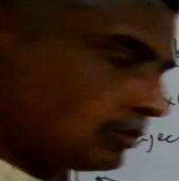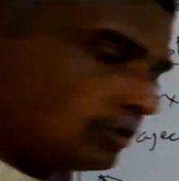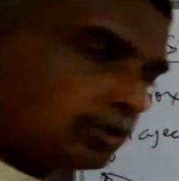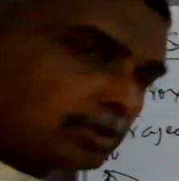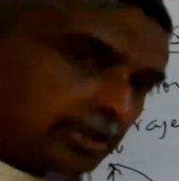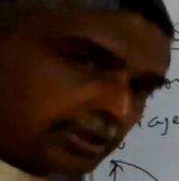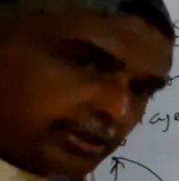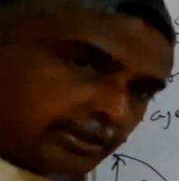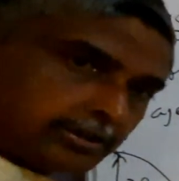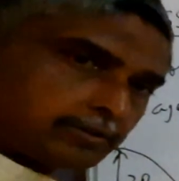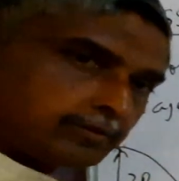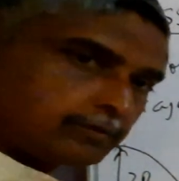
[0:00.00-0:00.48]

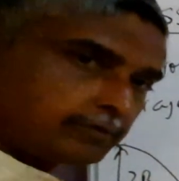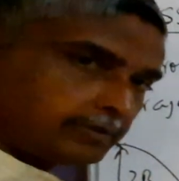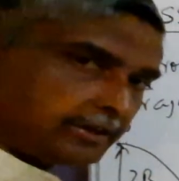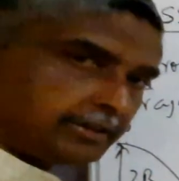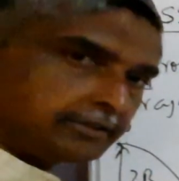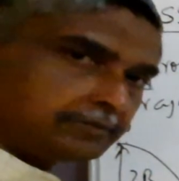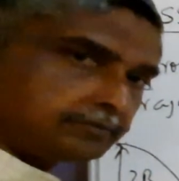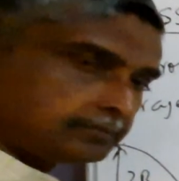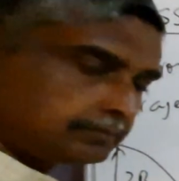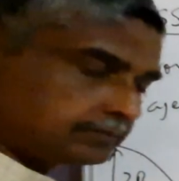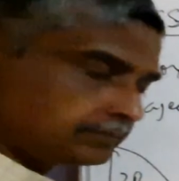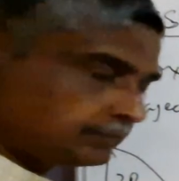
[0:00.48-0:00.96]
Okay,
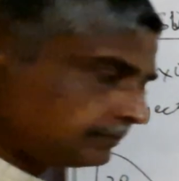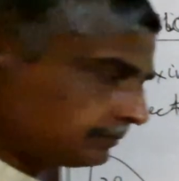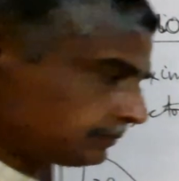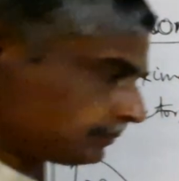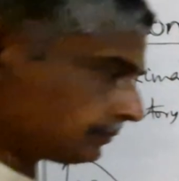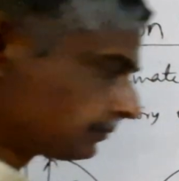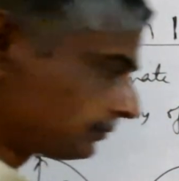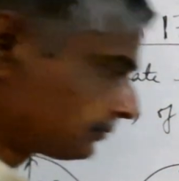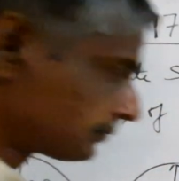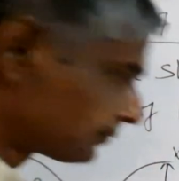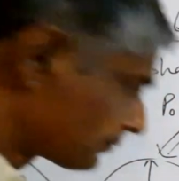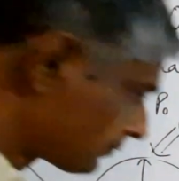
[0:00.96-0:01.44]
fine.
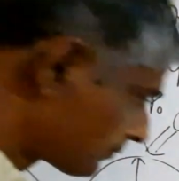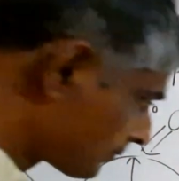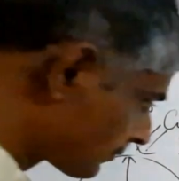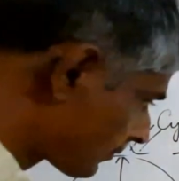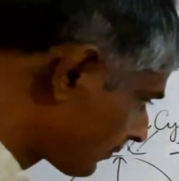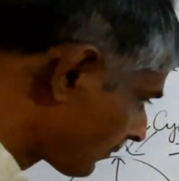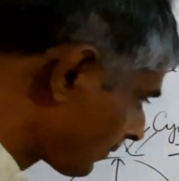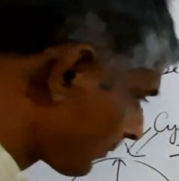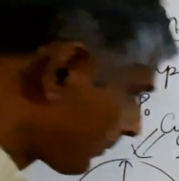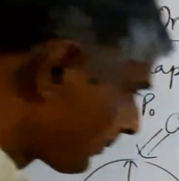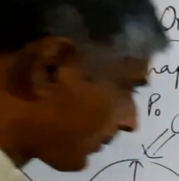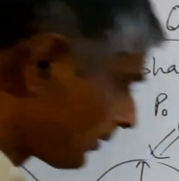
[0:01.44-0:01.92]

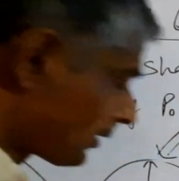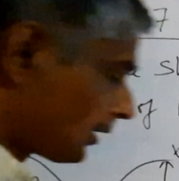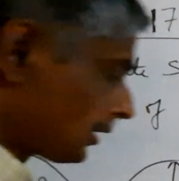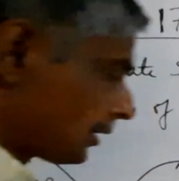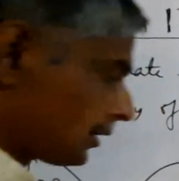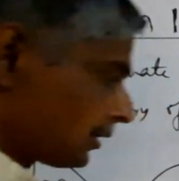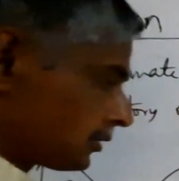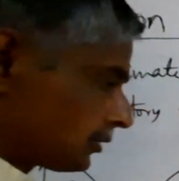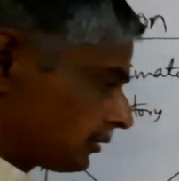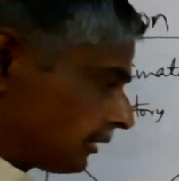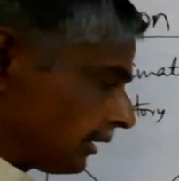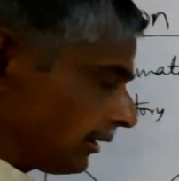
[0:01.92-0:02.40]

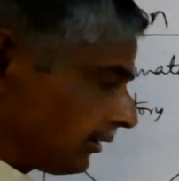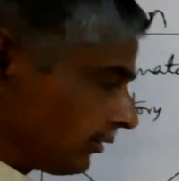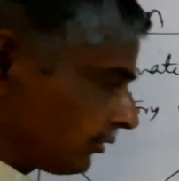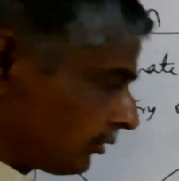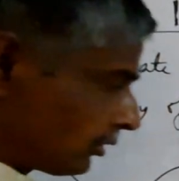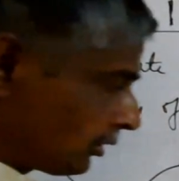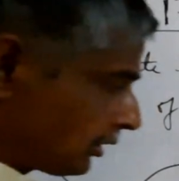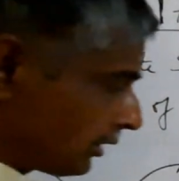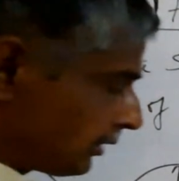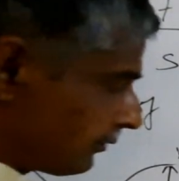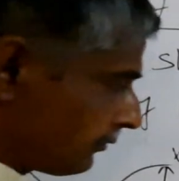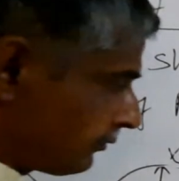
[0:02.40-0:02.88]

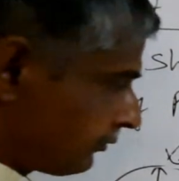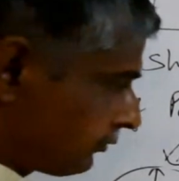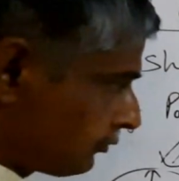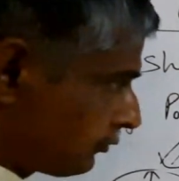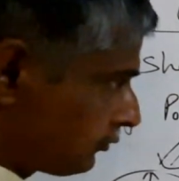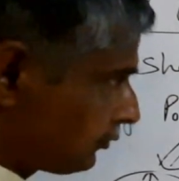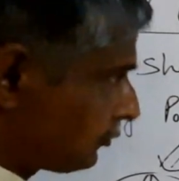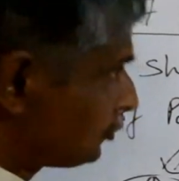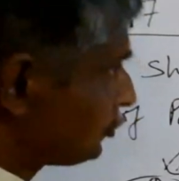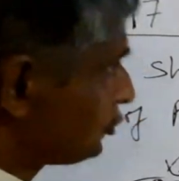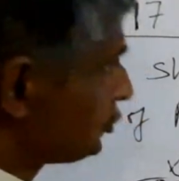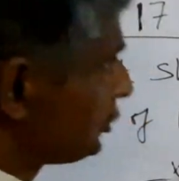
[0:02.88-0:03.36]
So
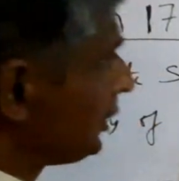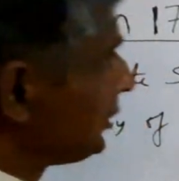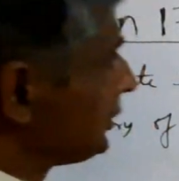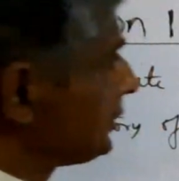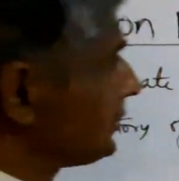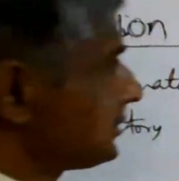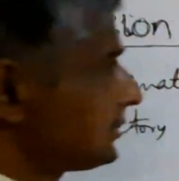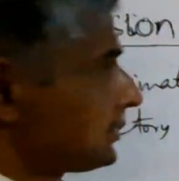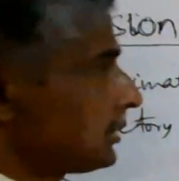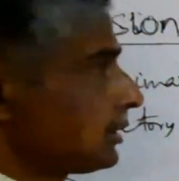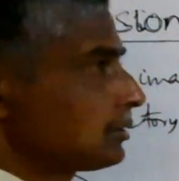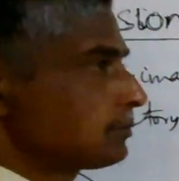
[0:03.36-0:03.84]
to solve
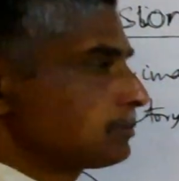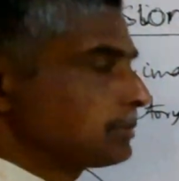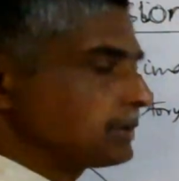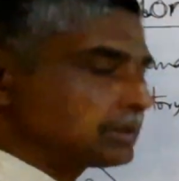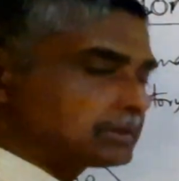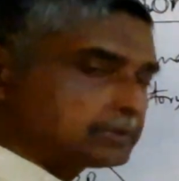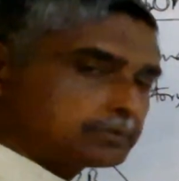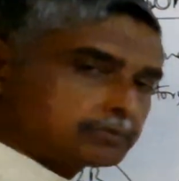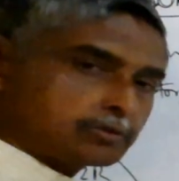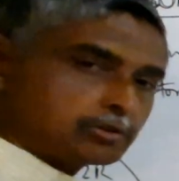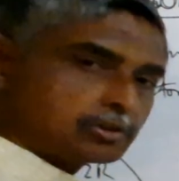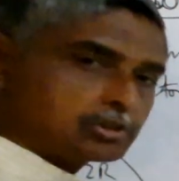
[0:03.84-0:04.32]
this third part
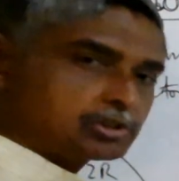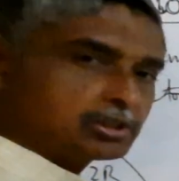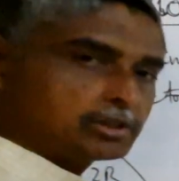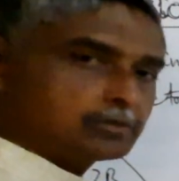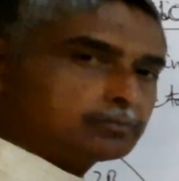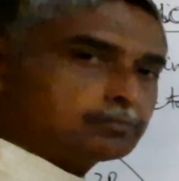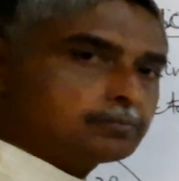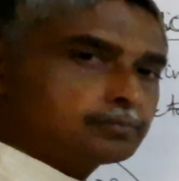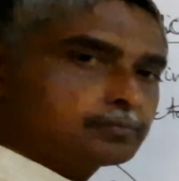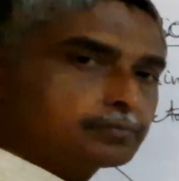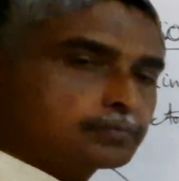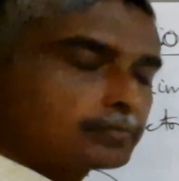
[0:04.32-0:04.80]
of
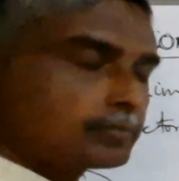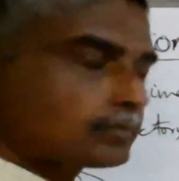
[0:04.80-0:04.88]
question,